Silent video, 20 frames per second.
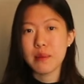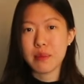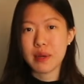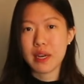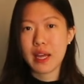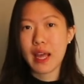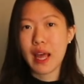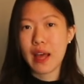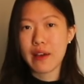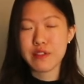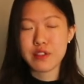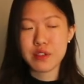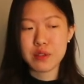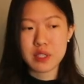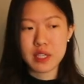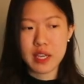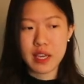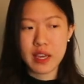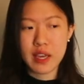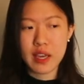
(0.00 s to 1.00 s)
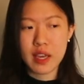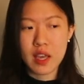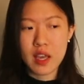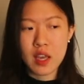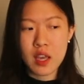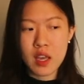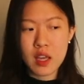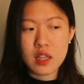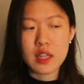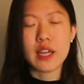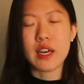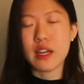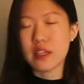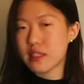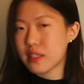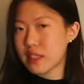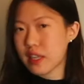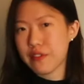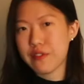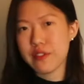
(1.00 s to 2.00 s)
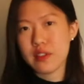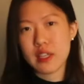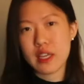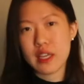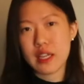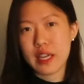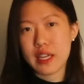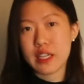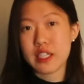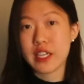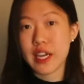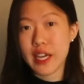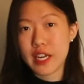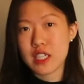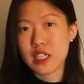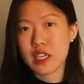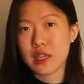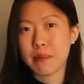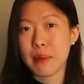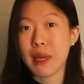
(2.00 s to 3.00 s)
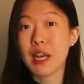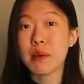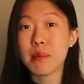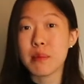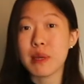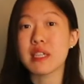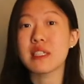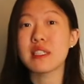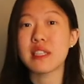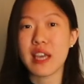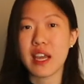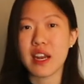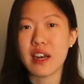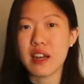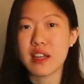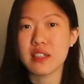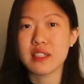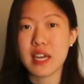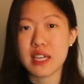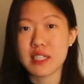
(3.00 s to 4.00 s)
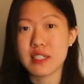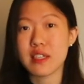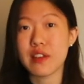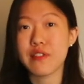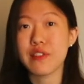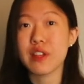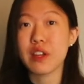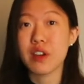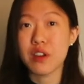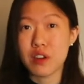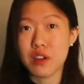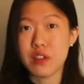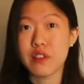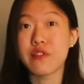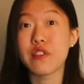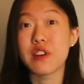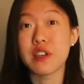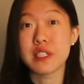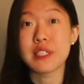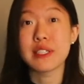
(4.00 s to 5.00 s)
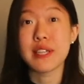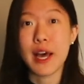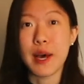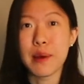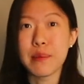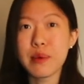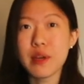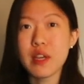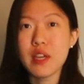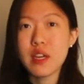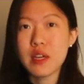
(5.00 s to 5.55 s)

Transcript: but I have to say like it's definitely like changing make me think and that's definitely a good first step